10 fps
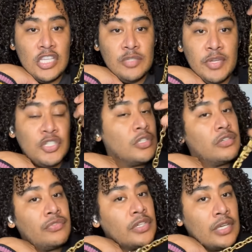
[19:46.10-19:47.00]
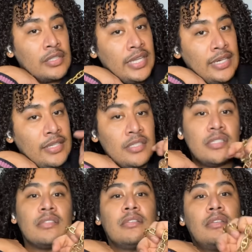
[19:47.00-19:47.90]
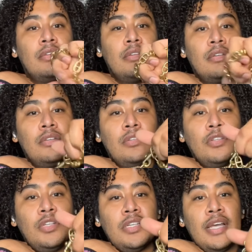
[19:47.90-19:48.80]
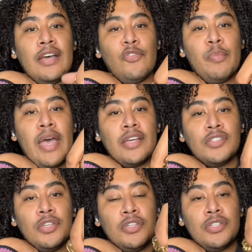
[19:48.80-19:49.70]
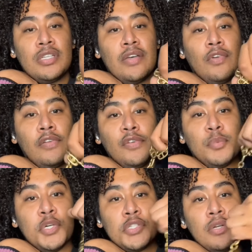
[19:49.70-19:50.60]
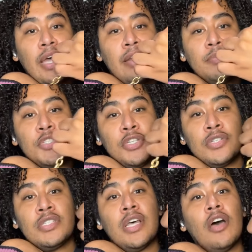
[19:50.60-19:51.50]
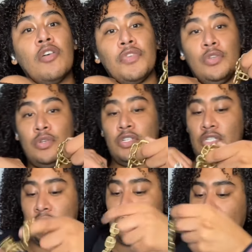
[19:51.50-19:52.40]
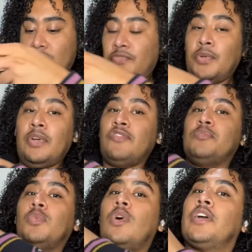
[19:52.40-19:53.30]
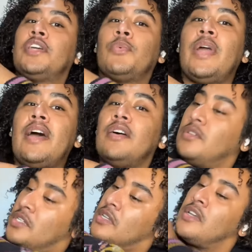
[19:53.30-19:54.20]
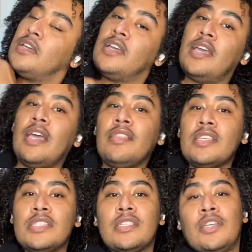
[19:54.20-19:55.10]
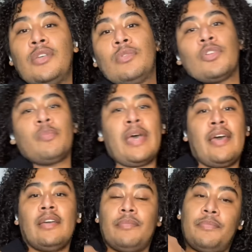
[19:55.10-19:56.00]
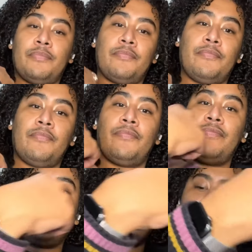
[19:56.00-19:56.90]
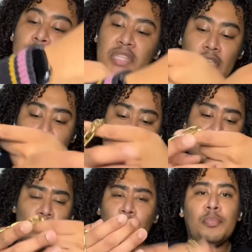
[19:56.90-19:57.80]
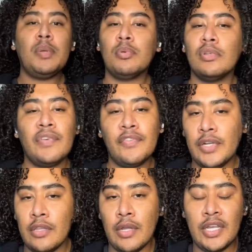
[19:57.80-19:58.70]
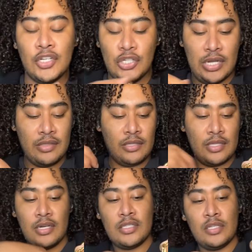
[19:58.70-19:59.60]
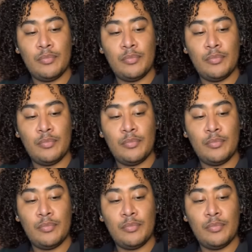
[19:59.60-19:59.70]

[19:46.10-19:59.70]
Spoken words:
especially for young ladies. You need to have a bag so you can just have all of your personal items to yourself and you can just feel comfortable walking around. And this is a cute little bag. But then also for people of every other age, I think that it's an